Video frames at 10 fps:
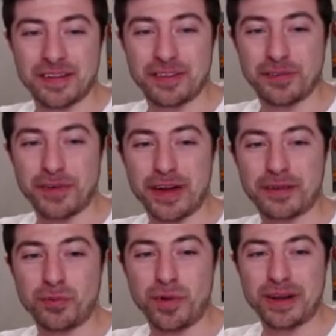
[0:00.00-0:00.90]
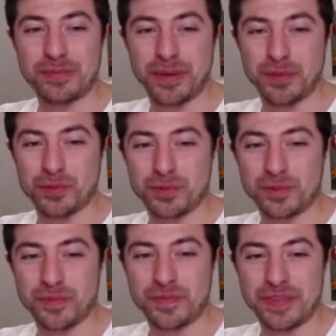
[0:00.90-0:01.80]
So it fires 1 bubble,
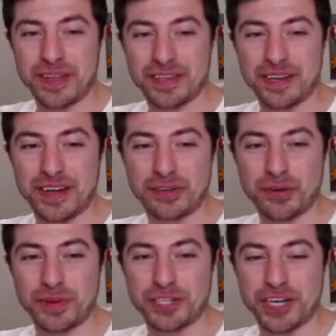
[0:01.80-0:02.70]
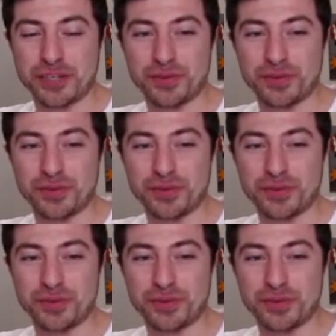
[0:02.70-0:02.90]
and then I throw my charge